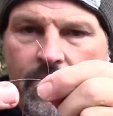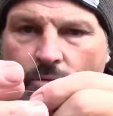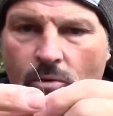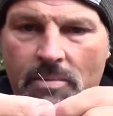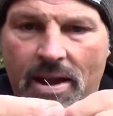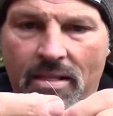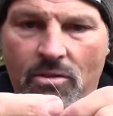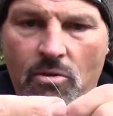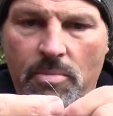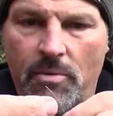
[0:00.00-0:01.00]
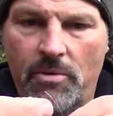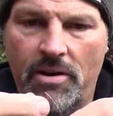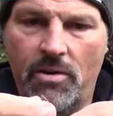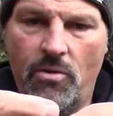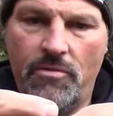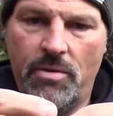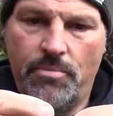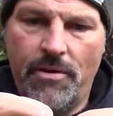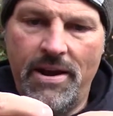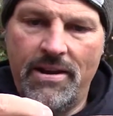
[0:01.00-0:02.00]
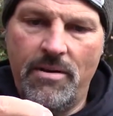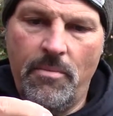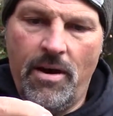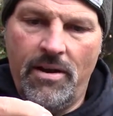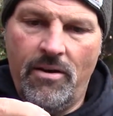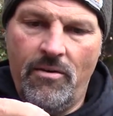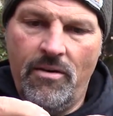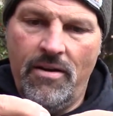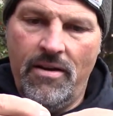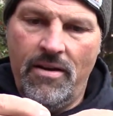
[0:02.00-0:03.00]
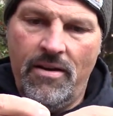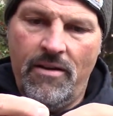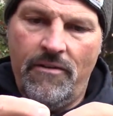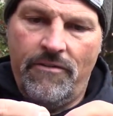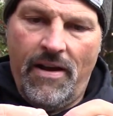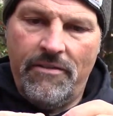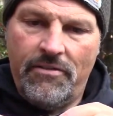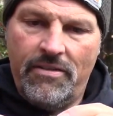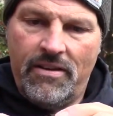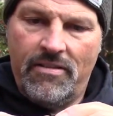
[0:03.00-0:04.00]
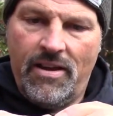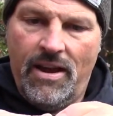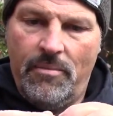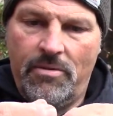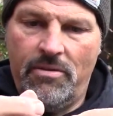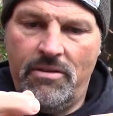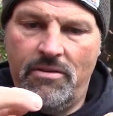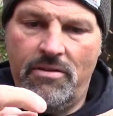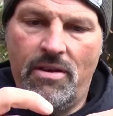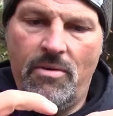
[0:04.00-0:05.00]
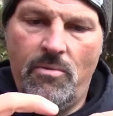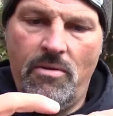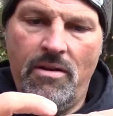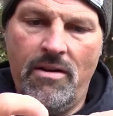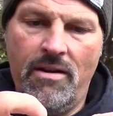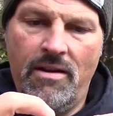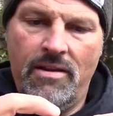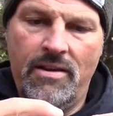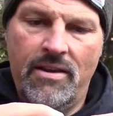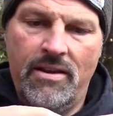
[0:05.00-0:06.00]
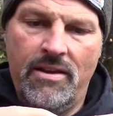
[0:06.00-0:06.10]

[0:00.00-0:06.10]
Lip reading: form that loop, and we're gonna go over the braid and the mono five or six times. So there's one,